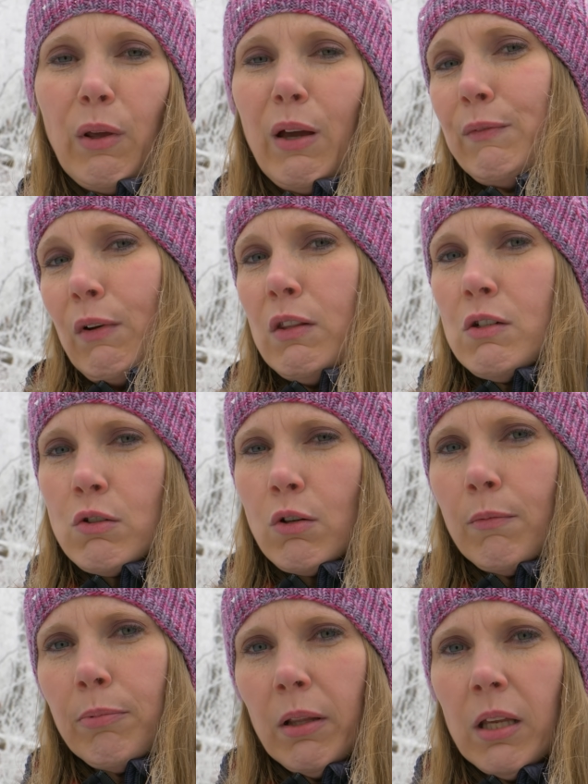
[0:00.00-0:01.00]
We have another
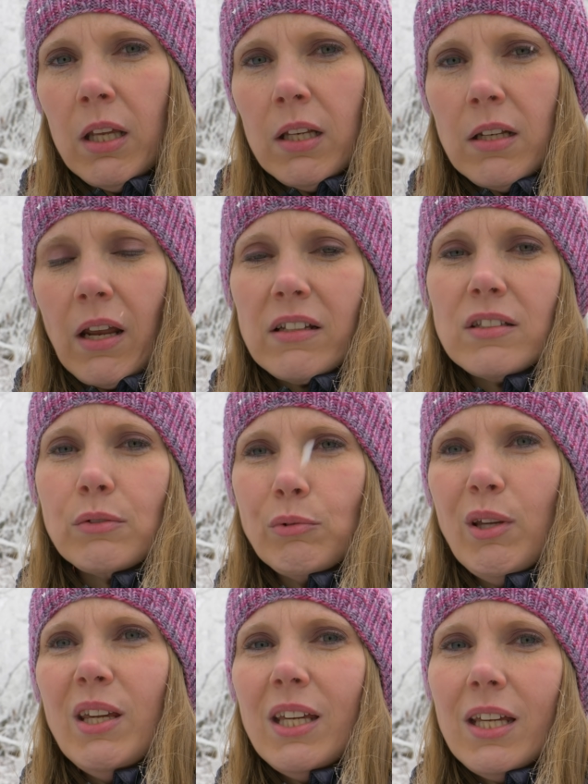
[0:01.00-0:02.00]
trip planned next
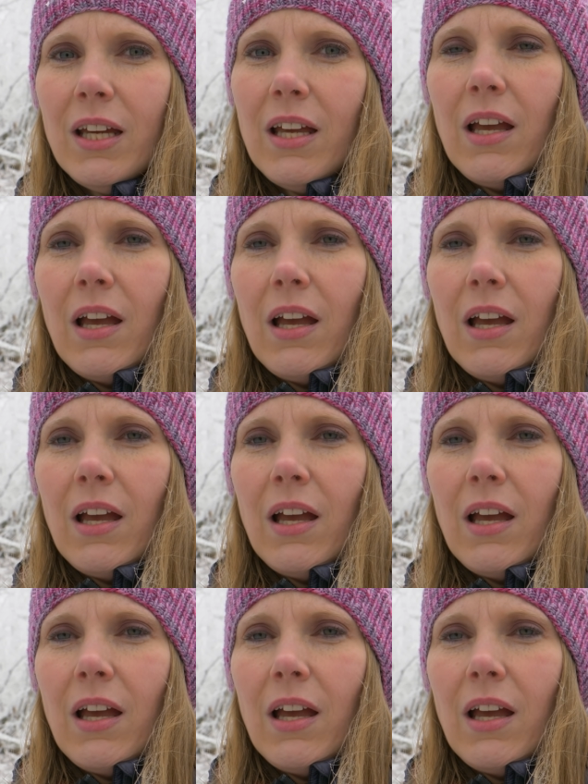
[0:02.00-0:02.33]
week.